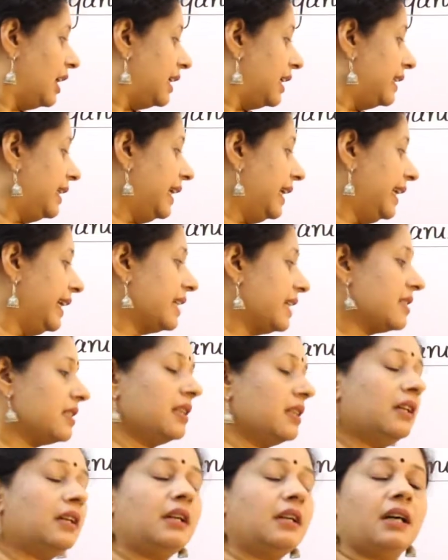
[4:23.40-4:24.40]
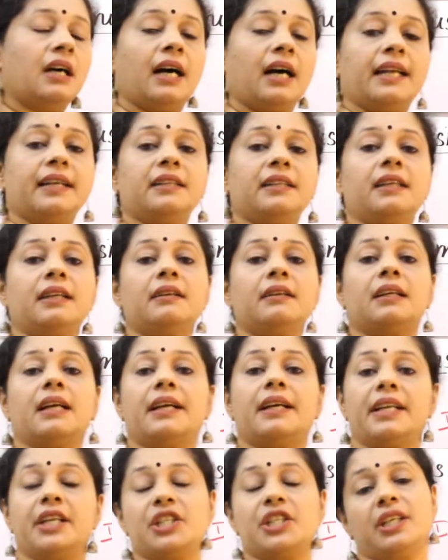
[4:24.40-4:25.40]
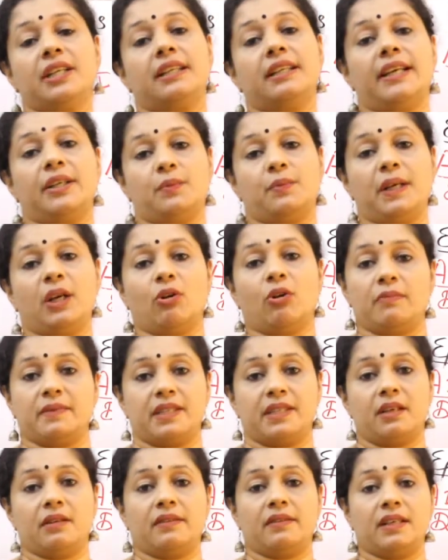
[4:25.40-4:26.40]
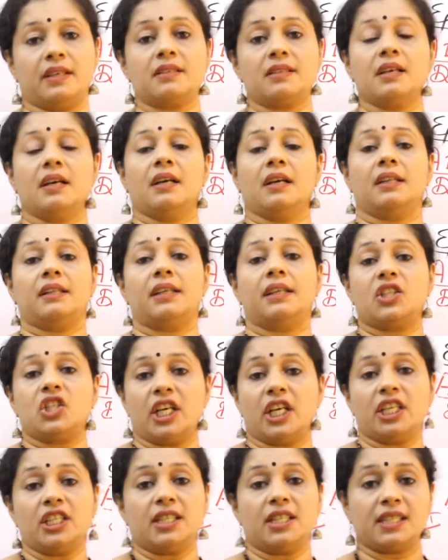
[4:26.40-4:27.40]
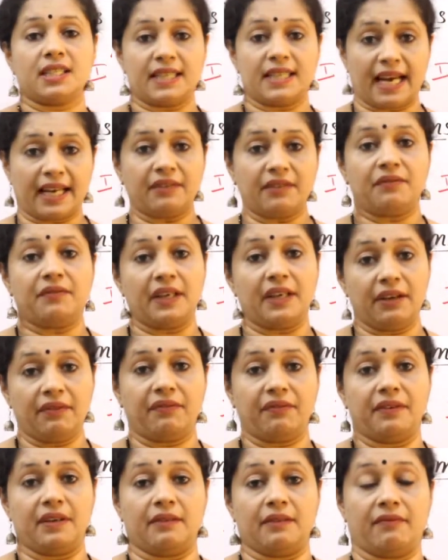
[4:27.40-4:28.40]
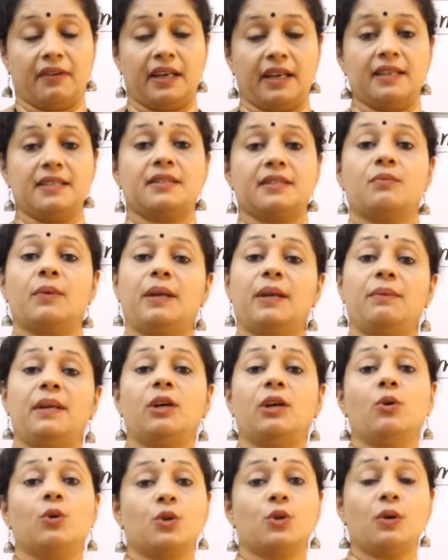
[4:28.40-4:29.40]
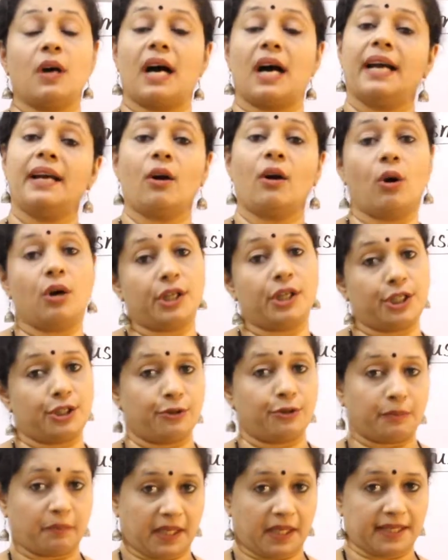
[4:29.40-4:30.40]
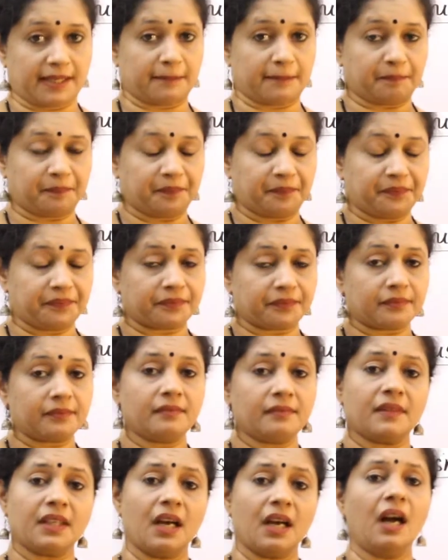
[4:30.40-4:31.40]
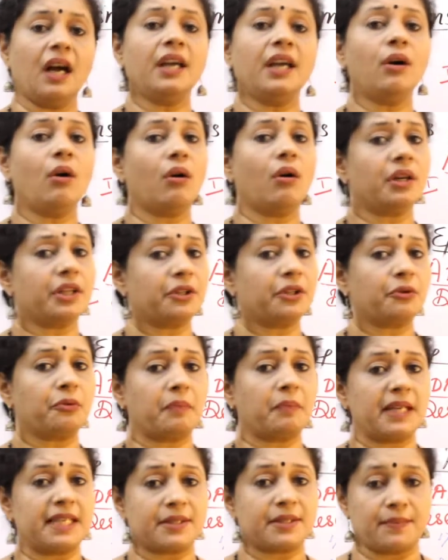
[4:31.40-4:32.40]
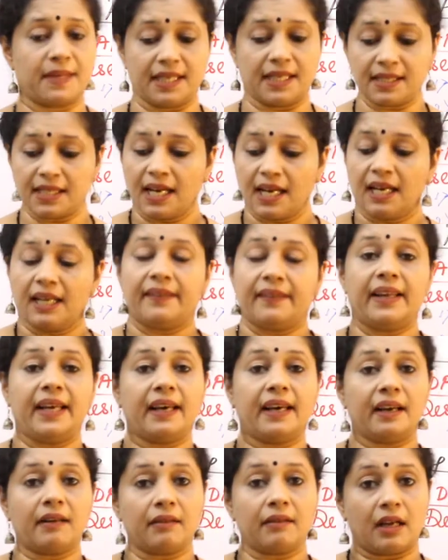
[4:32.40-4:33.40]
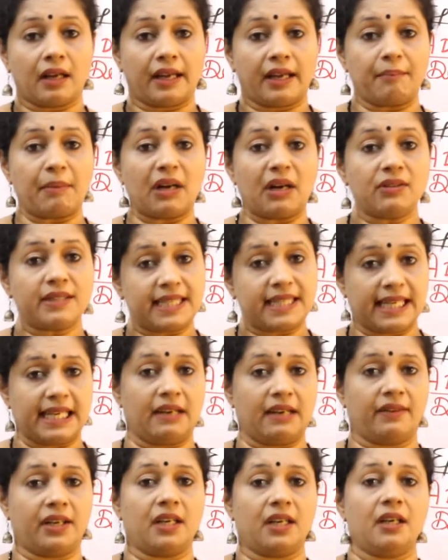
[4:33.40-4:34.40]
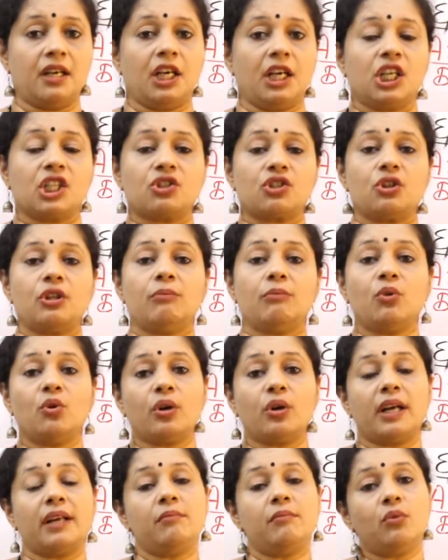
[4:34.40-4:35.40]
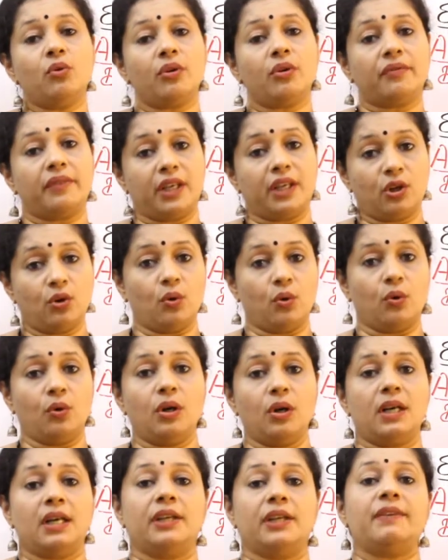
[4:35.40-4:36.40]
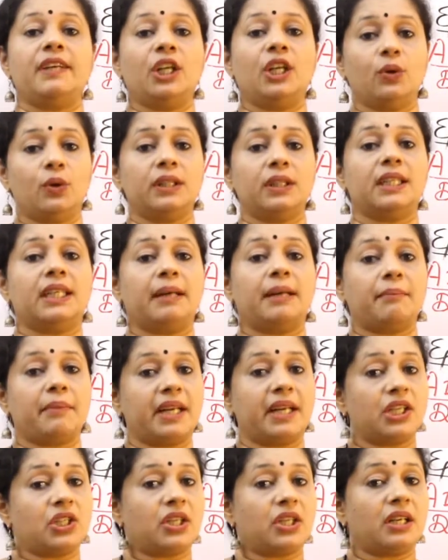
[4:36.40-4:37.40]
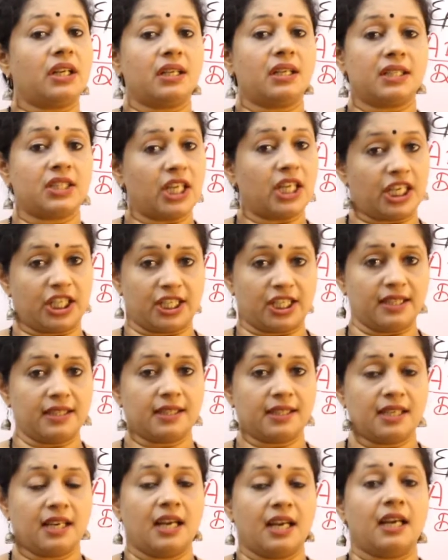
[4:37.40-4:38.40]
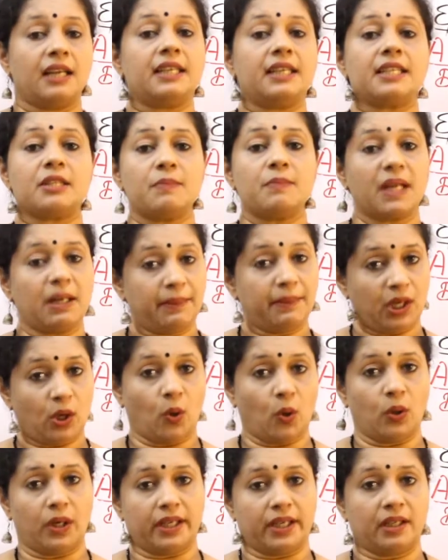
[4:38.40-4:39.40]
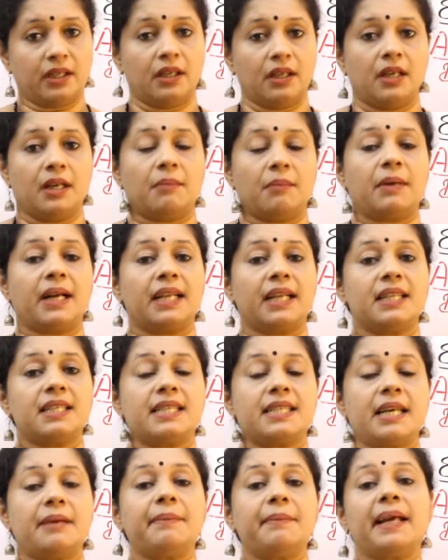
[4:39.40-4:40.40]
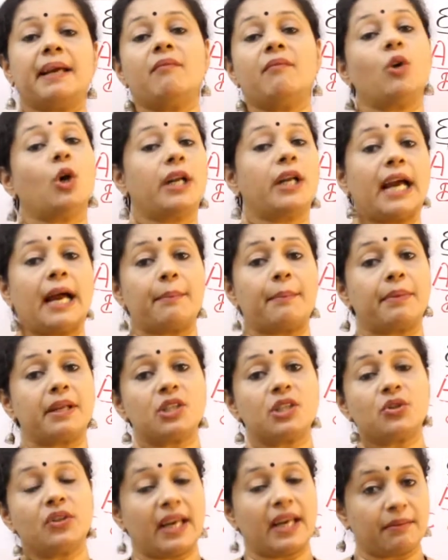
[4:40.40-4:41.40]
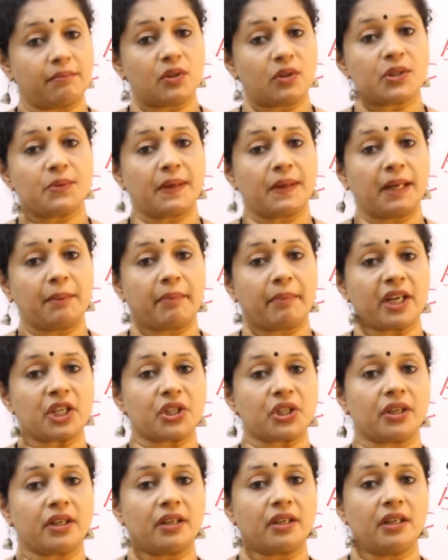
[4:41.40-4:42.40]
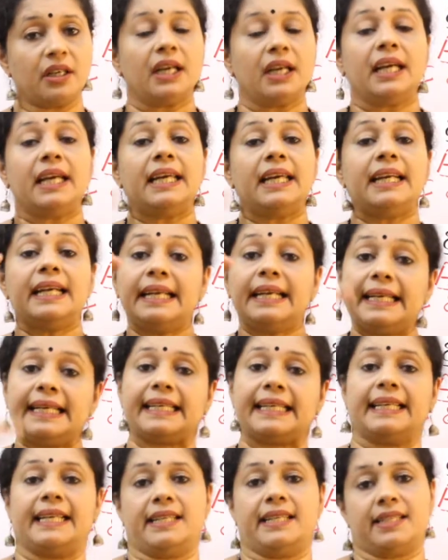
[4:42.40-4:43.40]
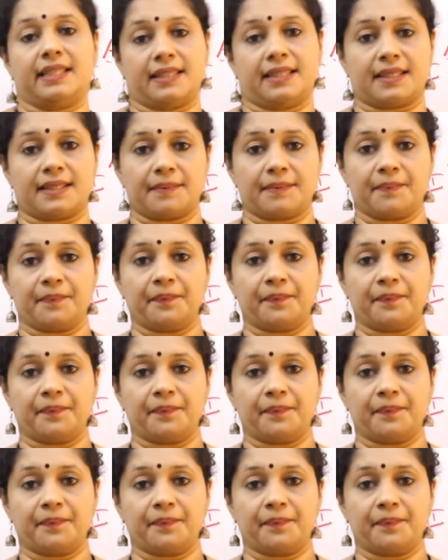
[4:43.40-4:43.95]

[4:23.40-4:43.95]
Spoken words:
Then next, another condition that we observe is the changes that we face when we go to high altitude place. High altitude place means they are above sea level. So the more and more we go, we know the temperature changes. It is becoming colder, but at the same time, what happens to the atmospheric pressure? It decreases.